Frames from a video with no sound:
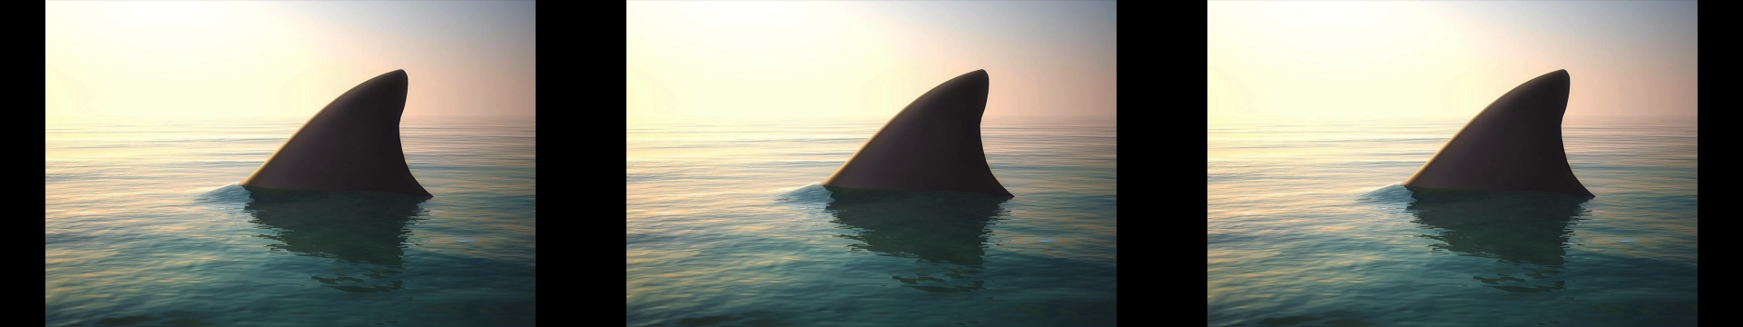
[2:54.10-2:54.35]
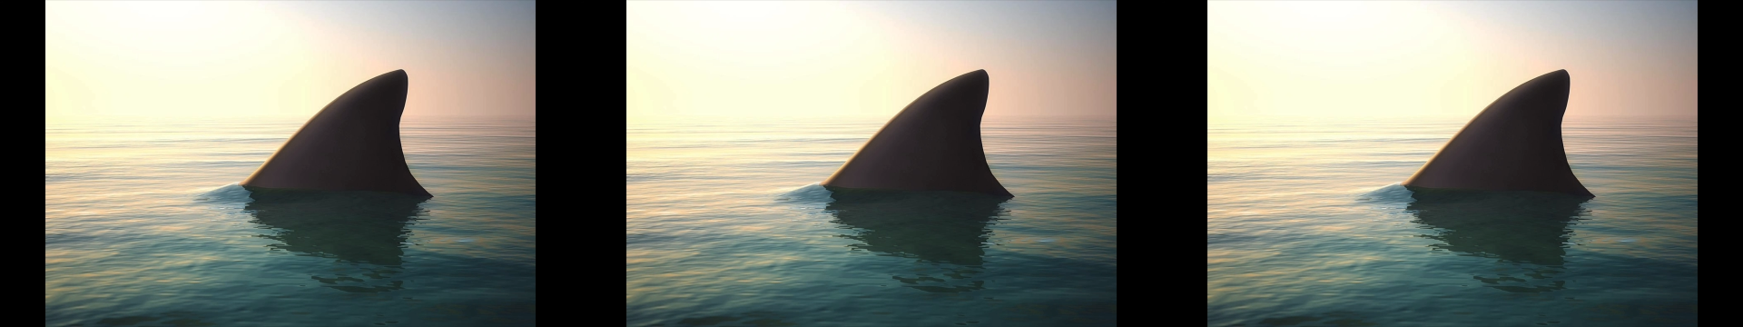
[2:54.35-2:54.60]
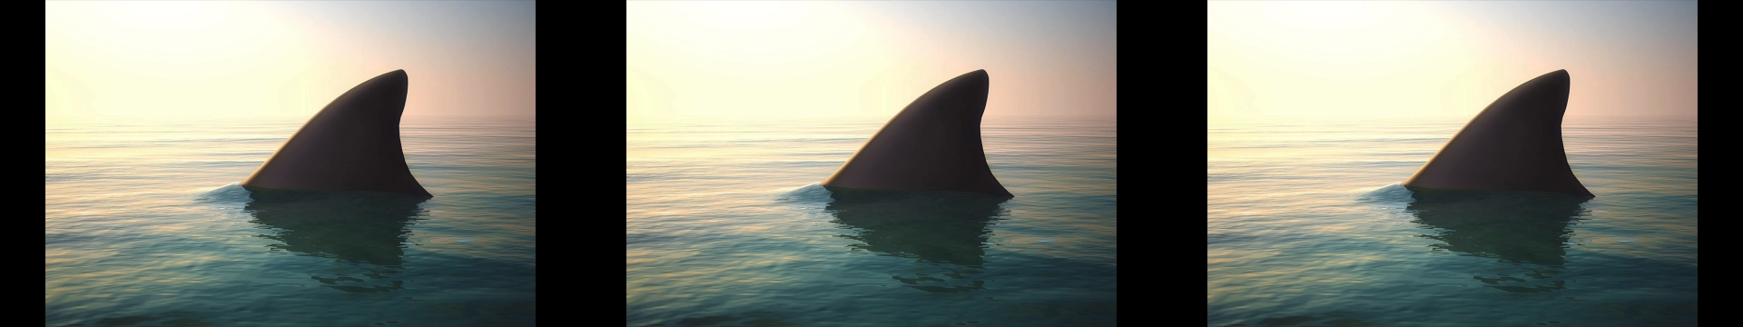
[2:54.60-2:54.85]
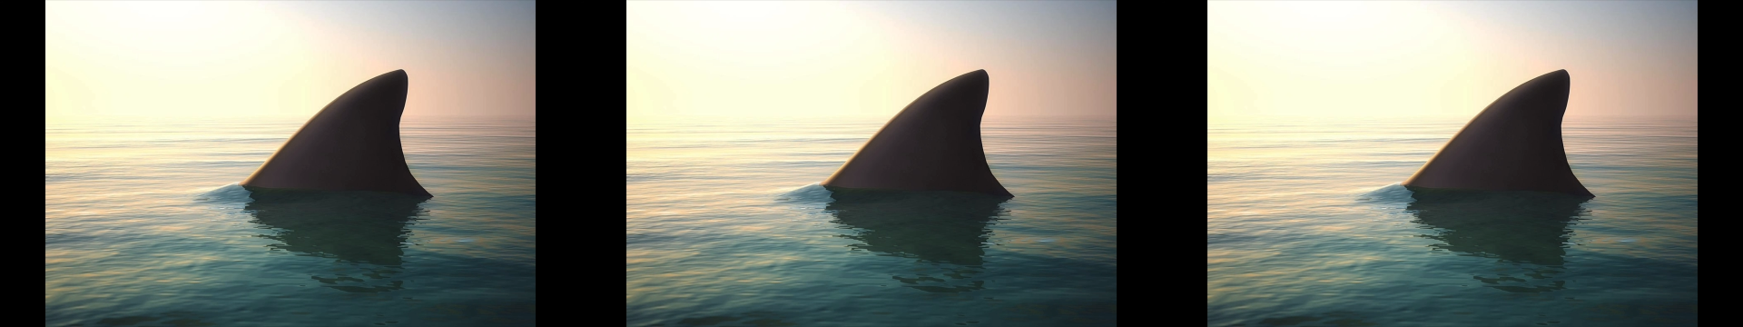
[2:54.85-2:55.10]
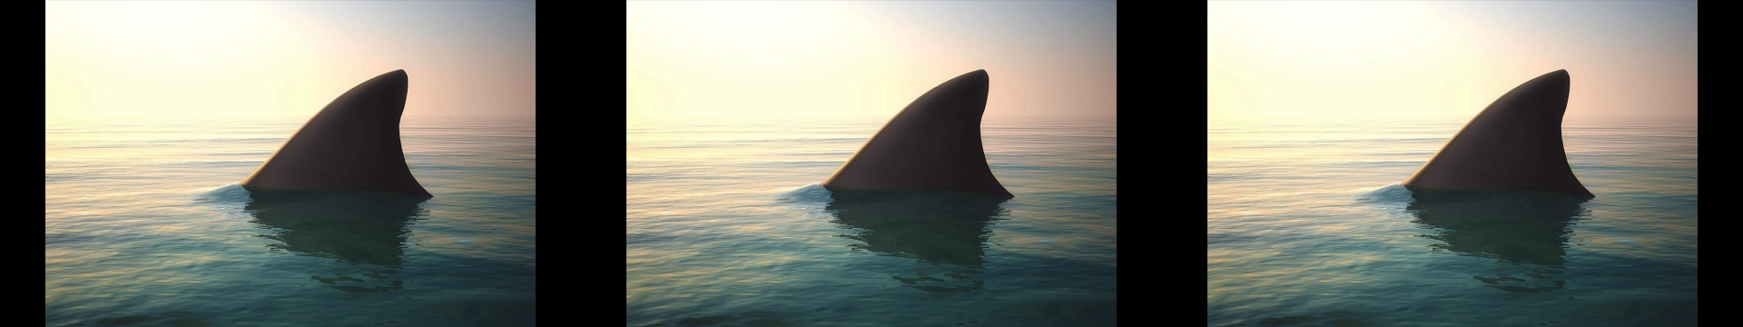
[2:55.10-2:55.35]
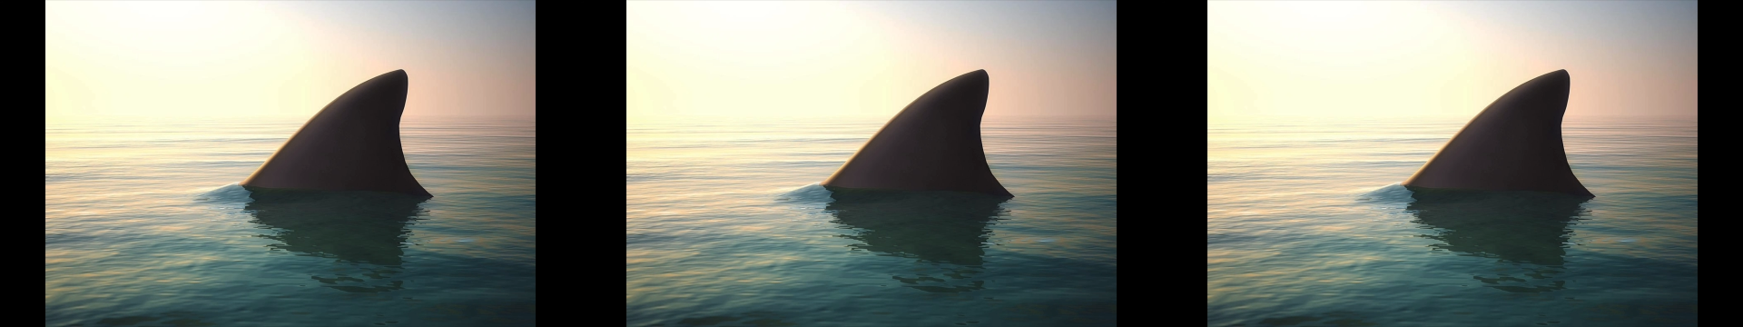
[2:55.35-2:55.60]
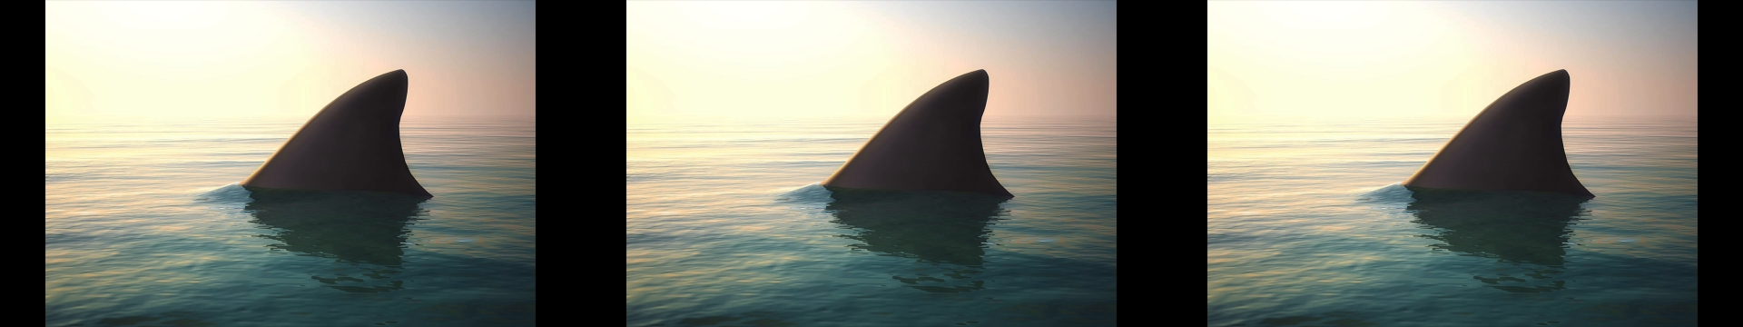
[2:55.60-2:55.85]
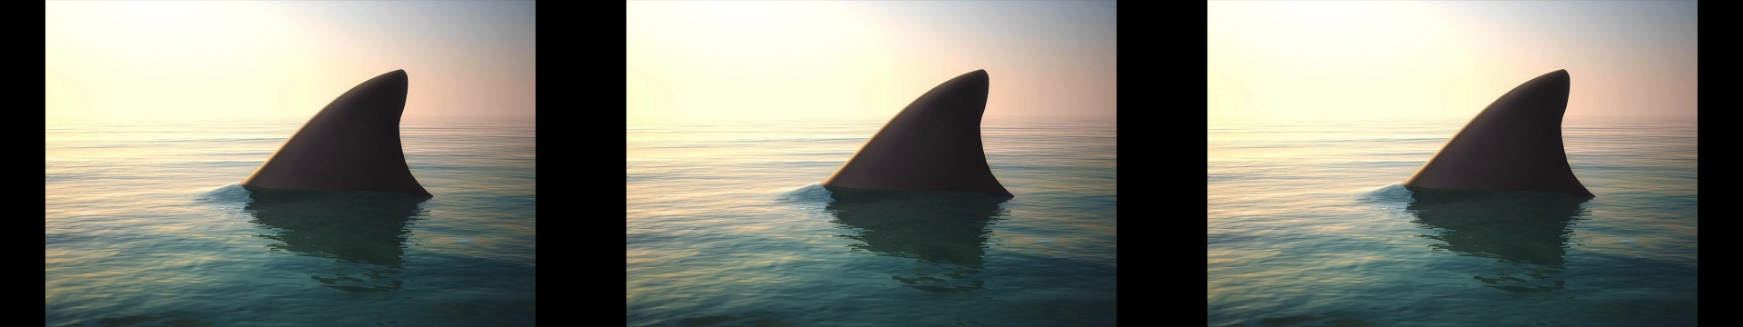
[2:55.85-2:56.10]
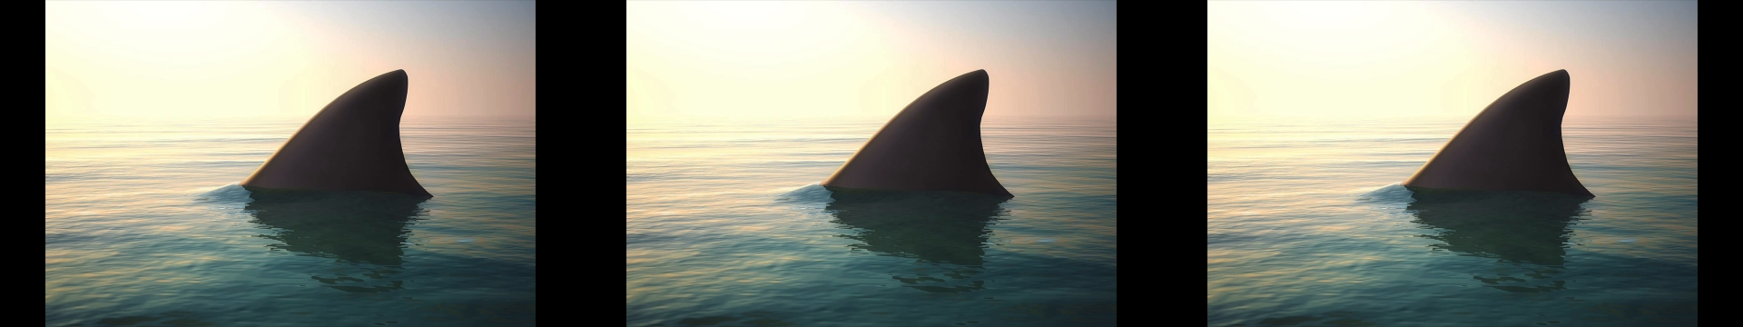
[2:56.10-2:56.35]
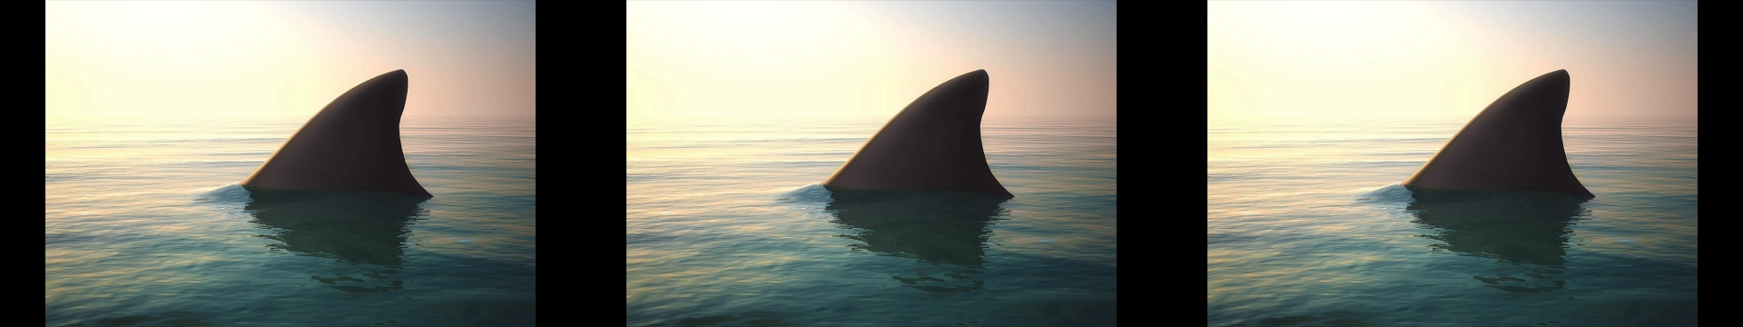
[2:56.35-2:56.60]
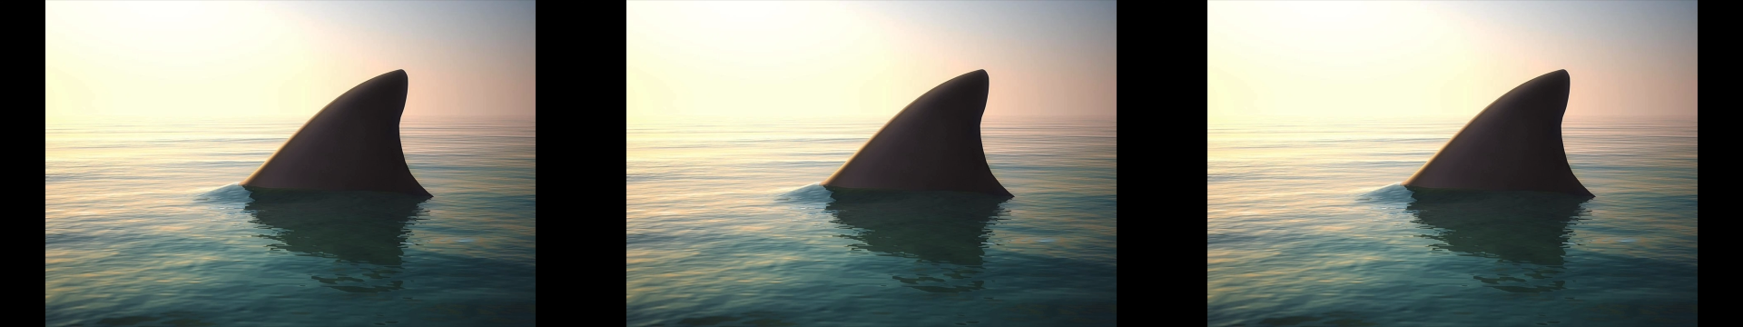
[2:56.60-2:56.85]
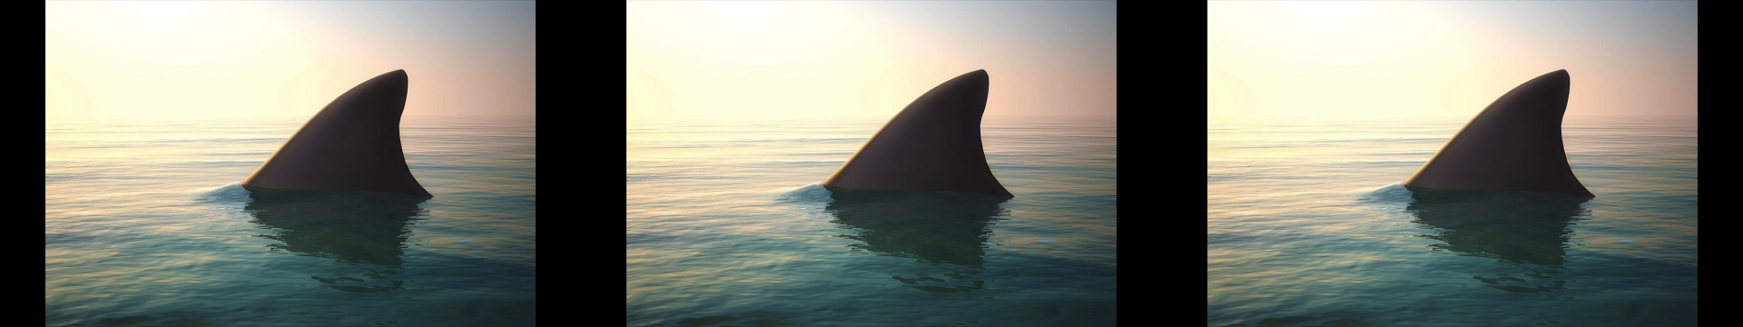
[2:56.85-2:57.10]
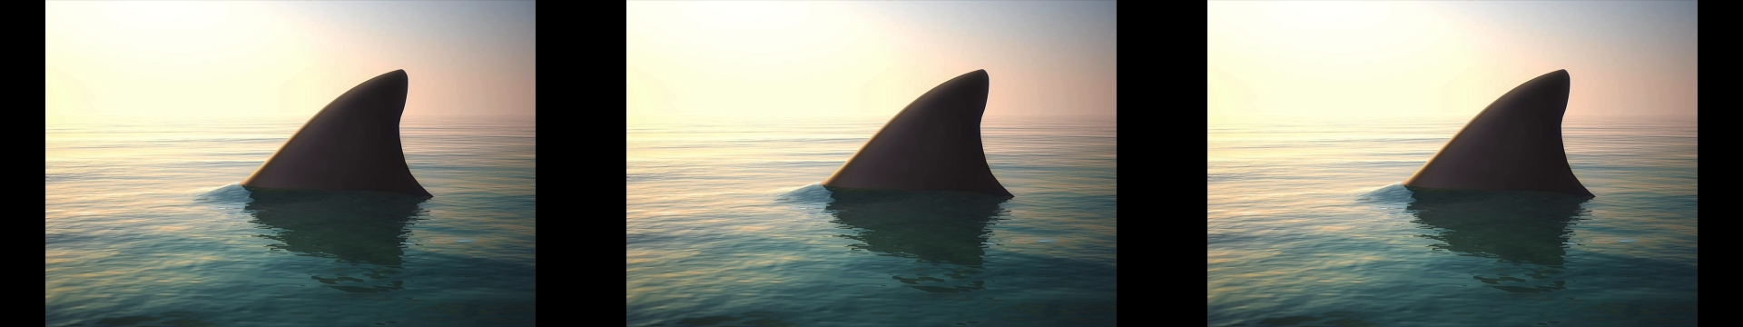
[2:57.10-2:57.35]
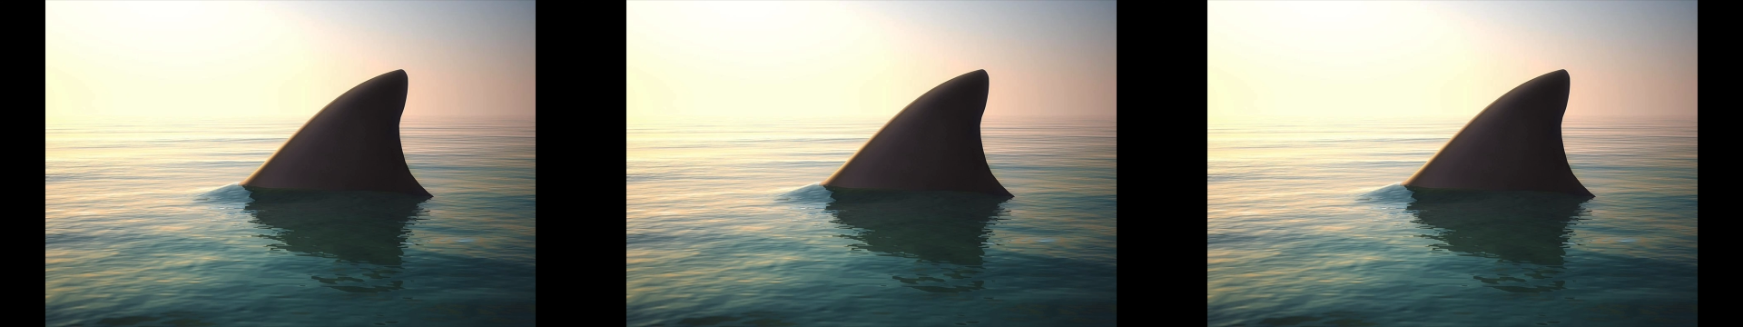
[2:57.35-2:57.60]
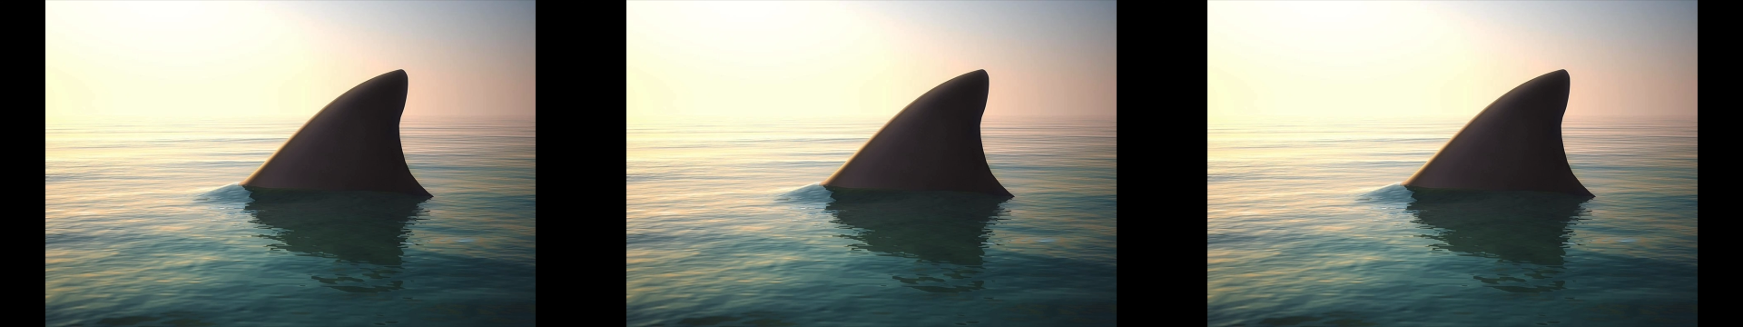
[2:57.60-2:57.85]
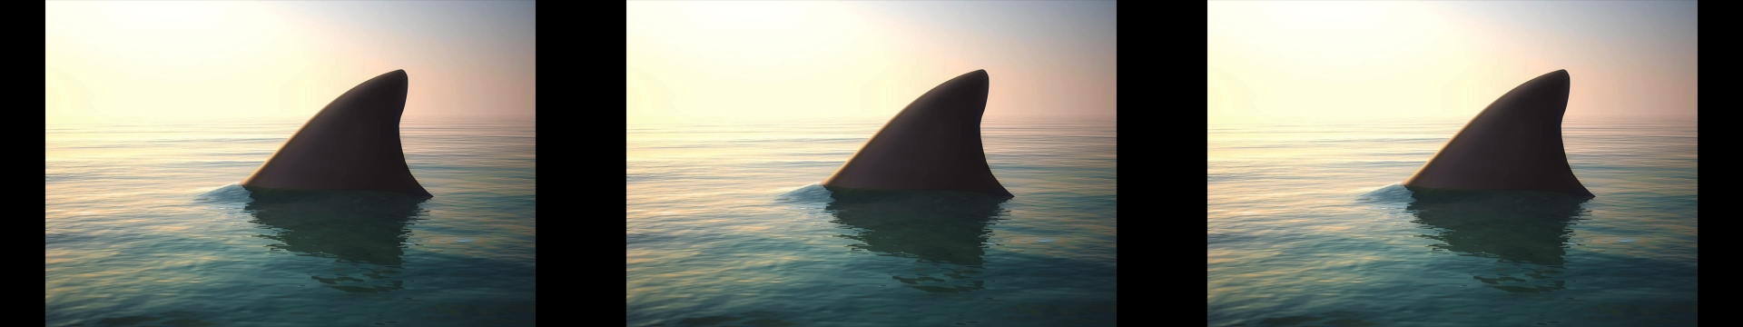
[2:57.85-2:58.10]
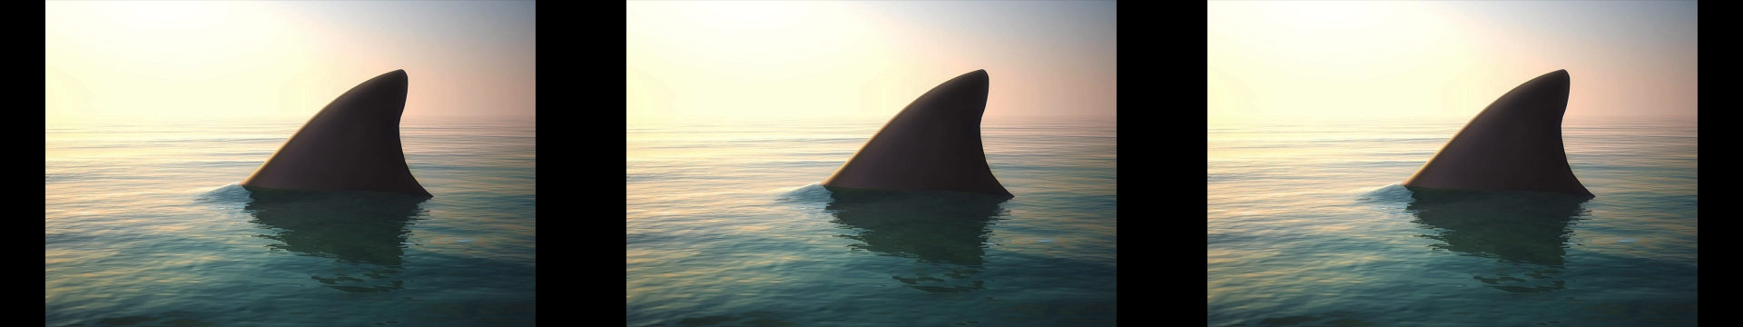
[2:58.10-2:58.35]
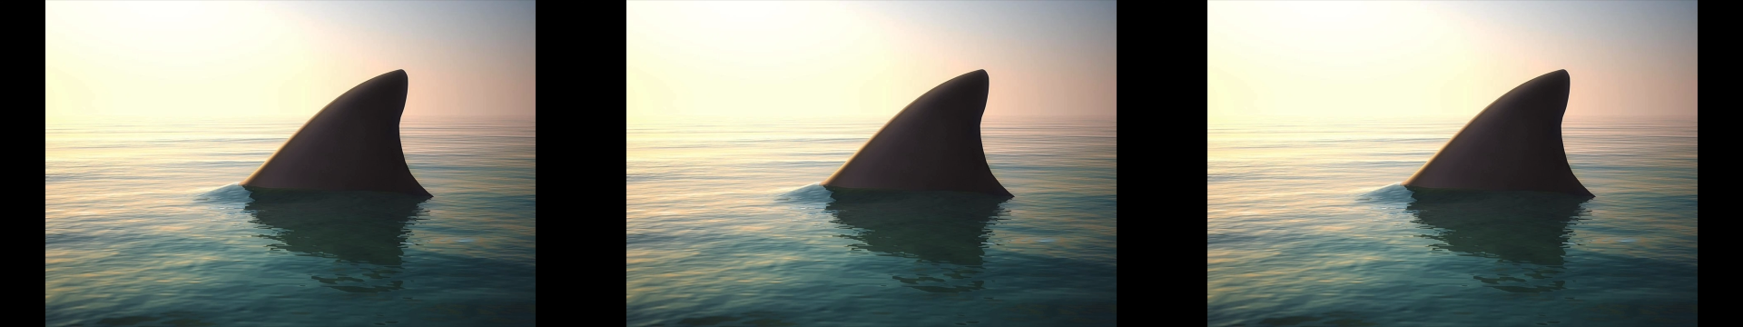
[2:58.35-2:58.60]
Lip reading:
Nobody's mouth can be seen.